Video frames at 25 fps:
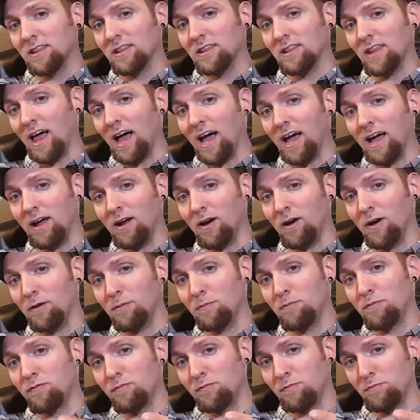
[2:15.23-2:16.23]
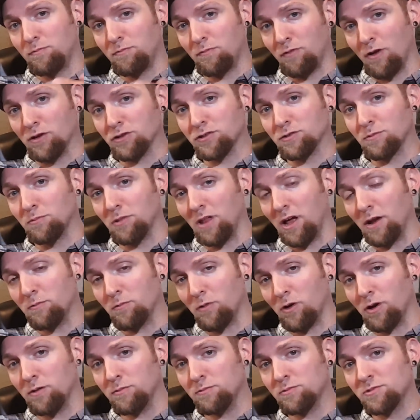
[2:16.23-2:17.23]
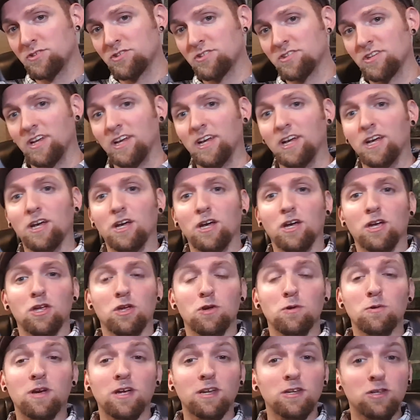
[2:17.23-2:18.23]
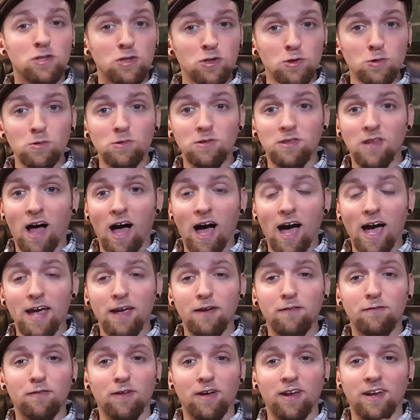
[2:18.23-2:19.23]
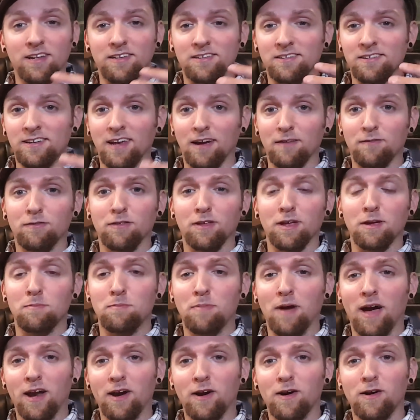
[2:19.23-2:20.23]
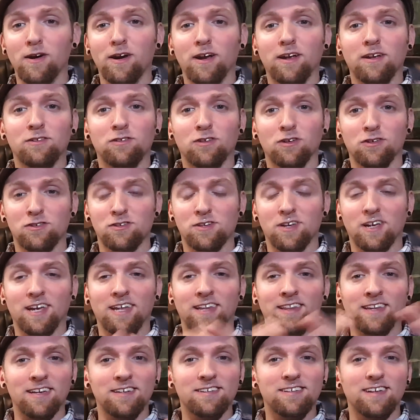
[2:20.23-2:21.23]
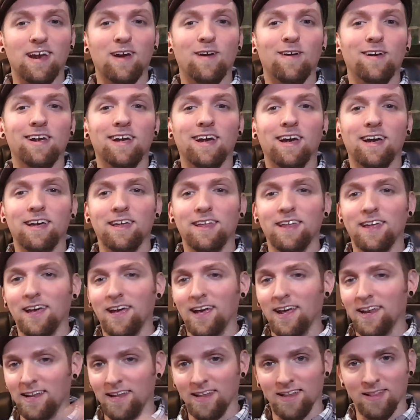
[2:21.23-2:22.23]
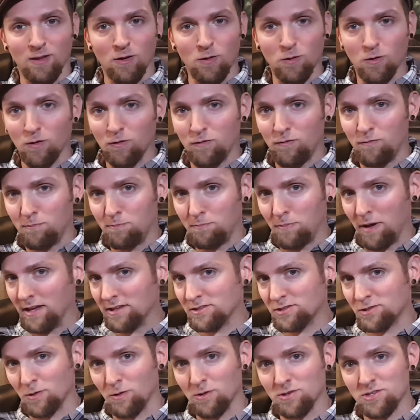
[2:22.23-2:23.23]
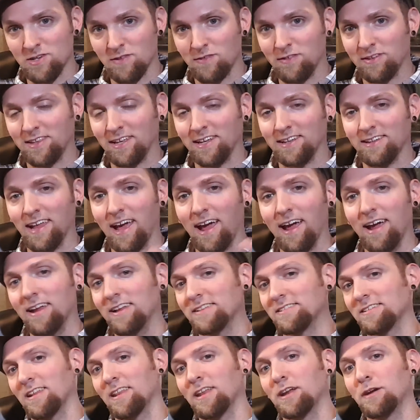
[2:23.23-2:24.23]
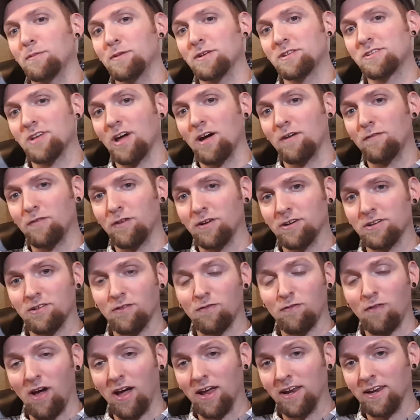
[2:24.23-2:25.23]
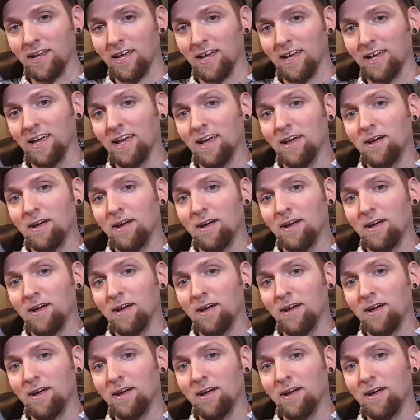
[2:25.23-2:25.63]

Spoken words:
or frozen bloodworms. You can do live, and it's definitely better. Just in this area, at local pet stores and everything like that, it's a little bit tougher to find it.